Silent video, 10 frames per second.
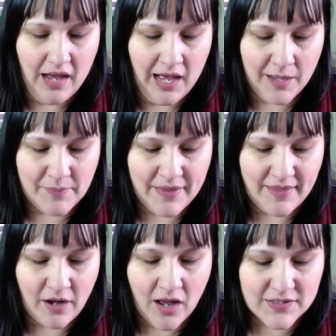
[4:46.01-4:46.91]
And
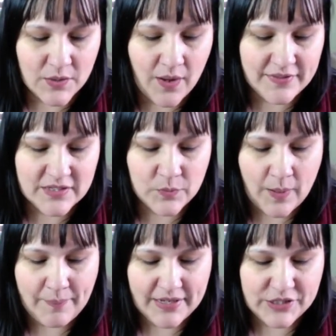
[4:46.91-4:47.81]
then also on these
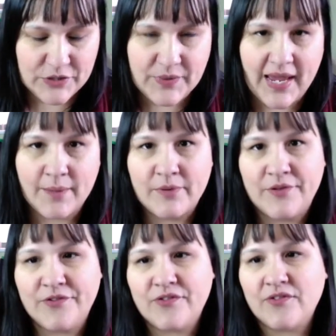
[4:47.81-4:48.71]
1x2
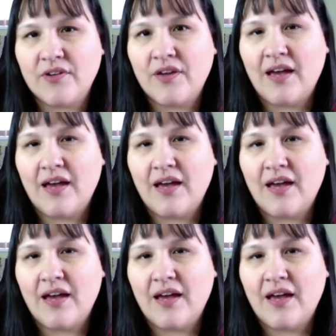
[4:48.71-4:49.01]
cables,